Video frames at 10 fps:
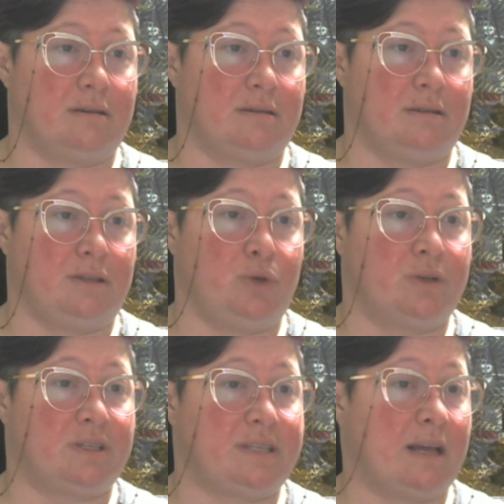you
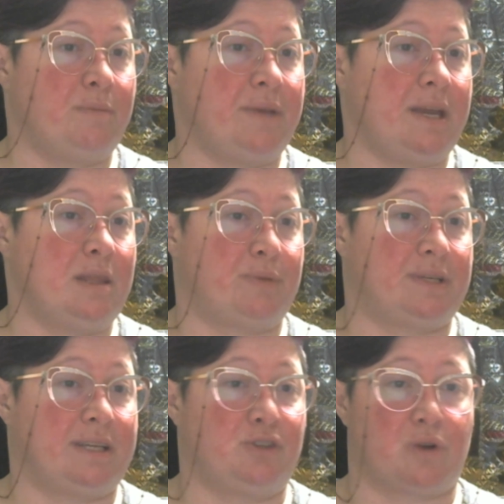could tell me the
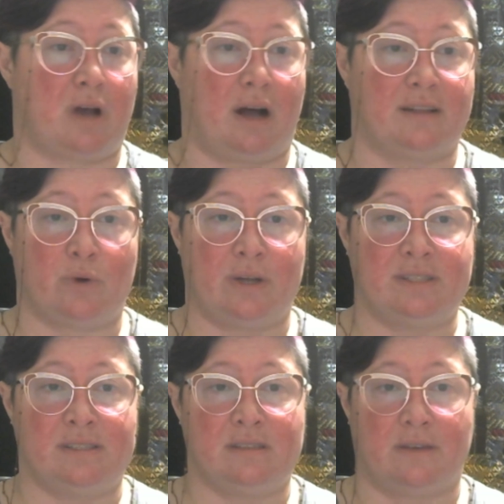potential
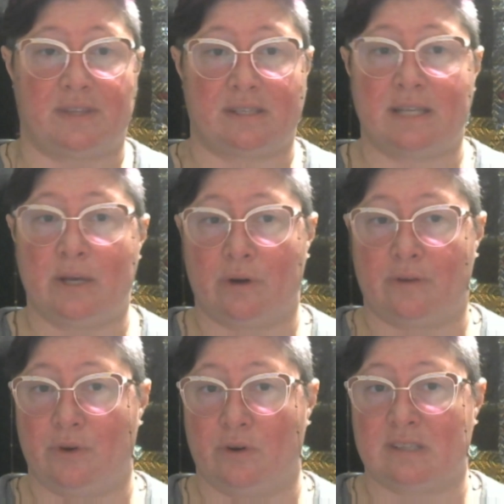consequences of this secret
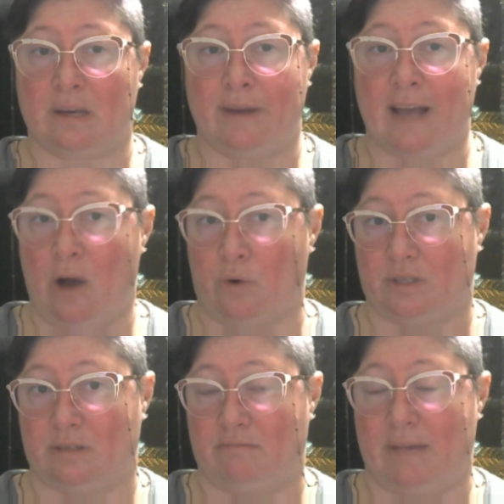of yours coming
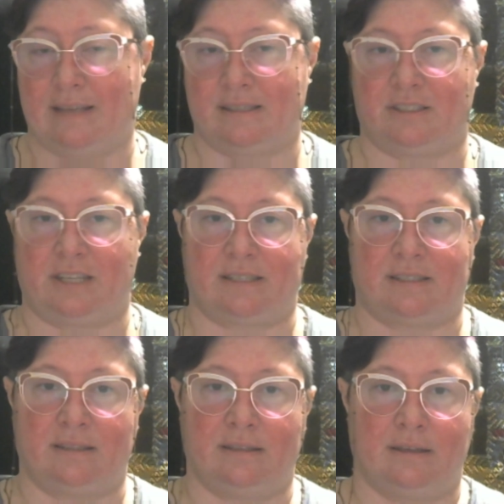out, he
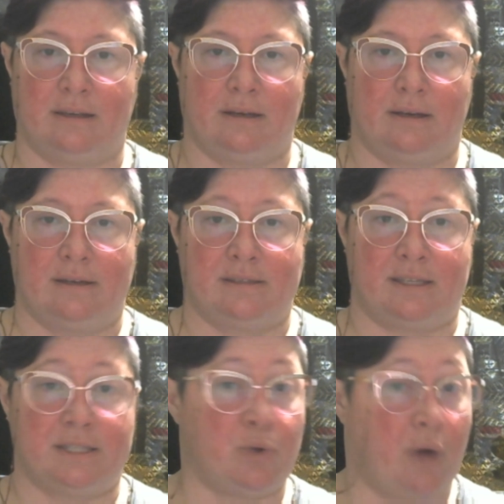suggested,
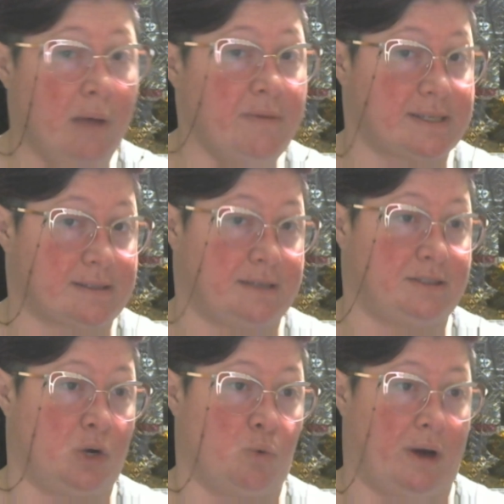since you obviously
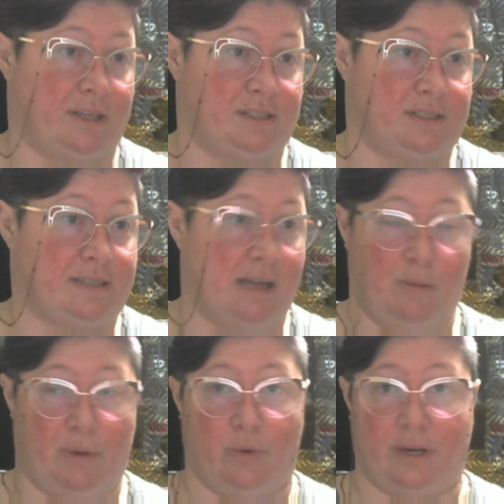don't want to just tell
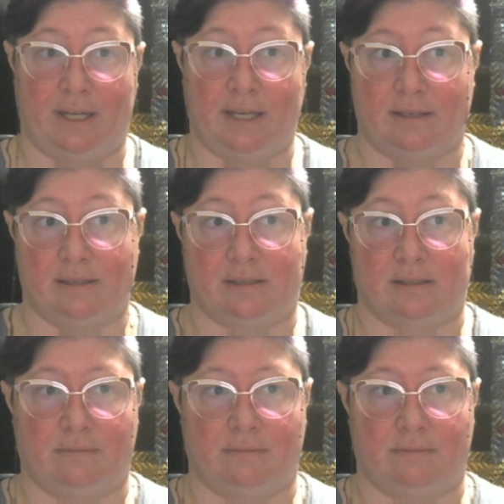me what it is.